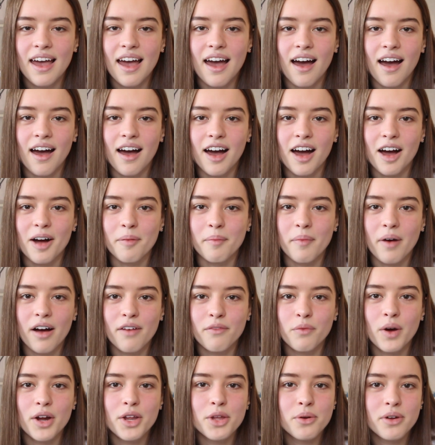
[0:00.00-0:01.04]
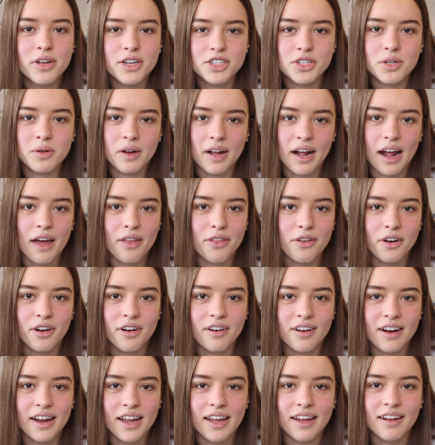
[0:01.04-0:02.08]
of what you can do
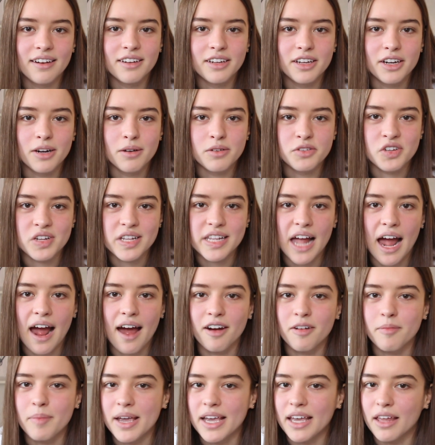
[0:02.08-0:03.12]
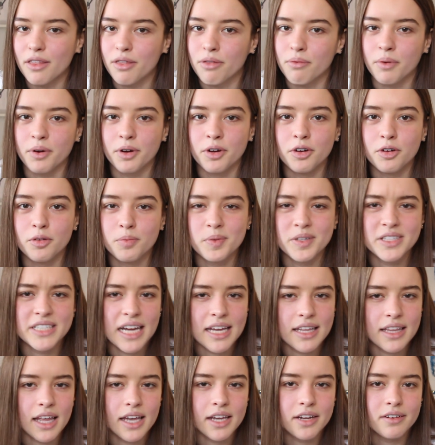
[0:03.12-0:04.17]
together, and you know, just how to make it through,
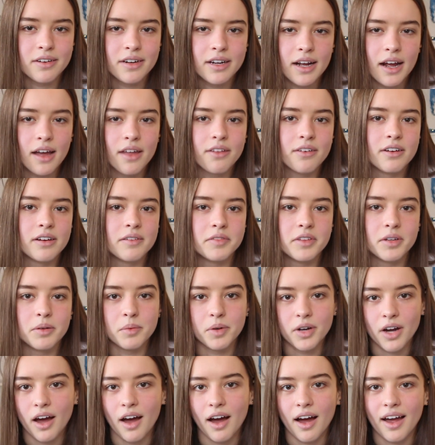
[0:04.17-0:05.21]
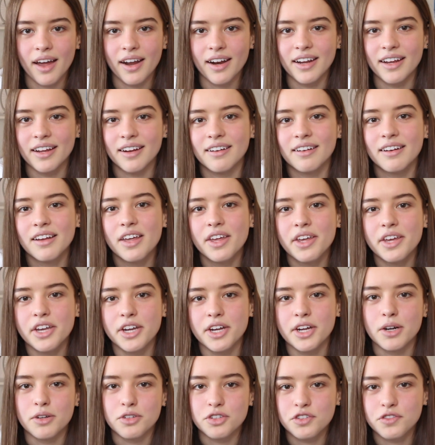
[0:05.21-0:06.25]
pretend like you're together even though we're not, and
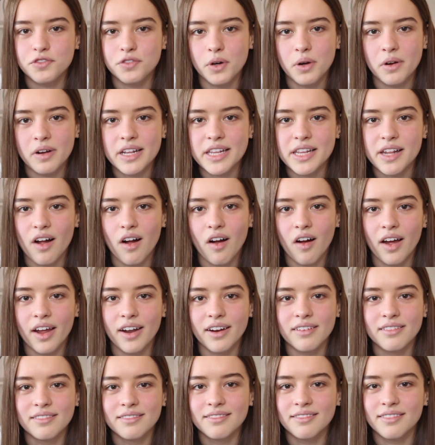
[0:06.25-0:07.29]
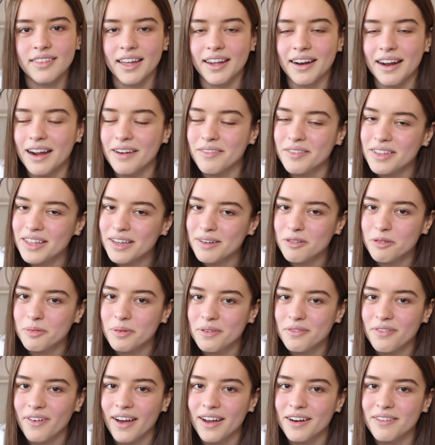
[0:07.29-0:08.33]
you know, just focus on that everything will
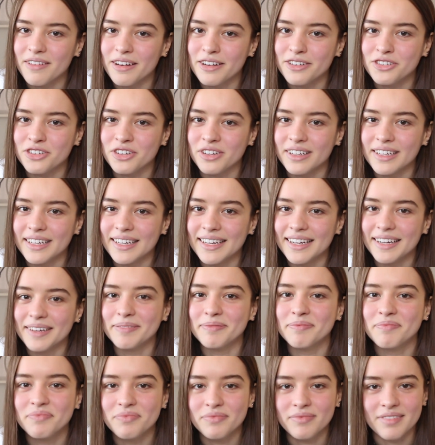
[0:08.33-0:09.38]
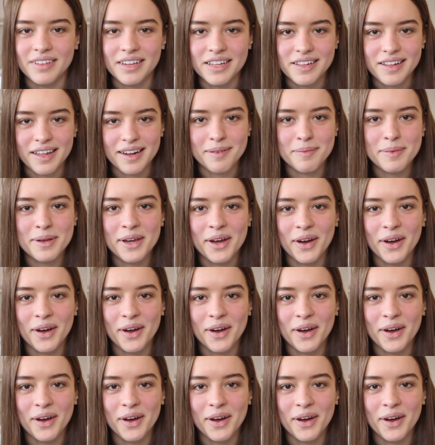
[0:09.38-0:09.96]
be fine eventually. It's gonna be